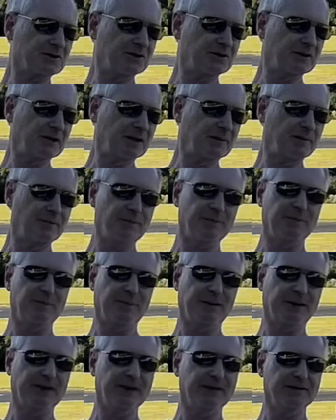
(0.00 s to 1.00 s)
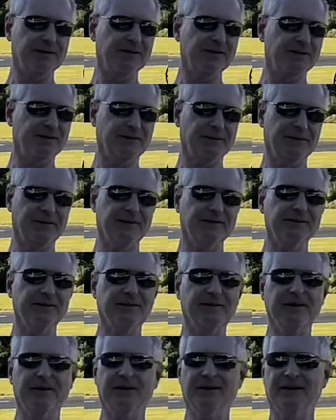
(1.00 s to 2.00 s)
it, they banged it around,
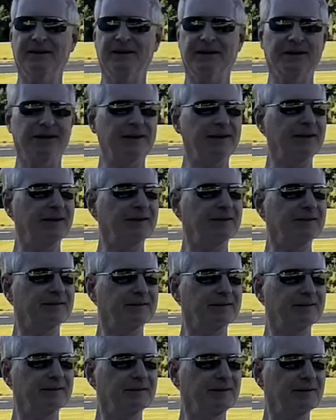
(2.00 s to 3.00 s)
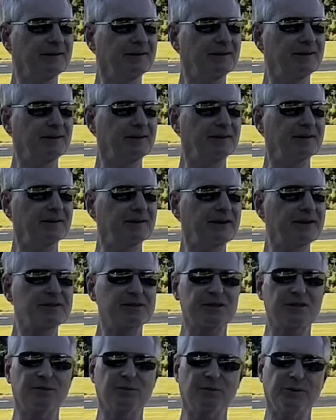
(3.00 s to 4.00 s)
and it
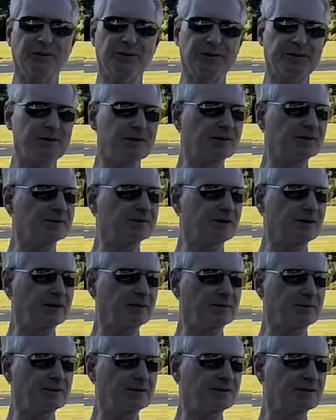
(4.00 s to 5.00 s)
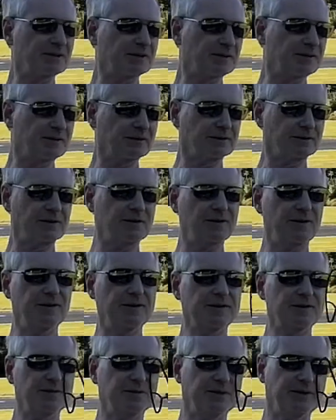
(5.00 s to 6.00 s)
lasted a pretty long time considering the
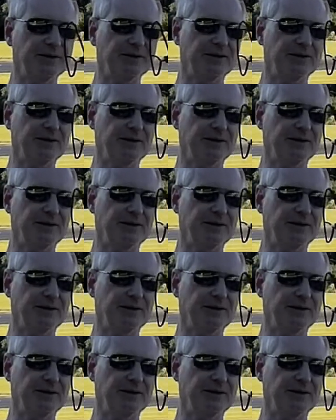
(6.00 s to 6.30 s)
cost, but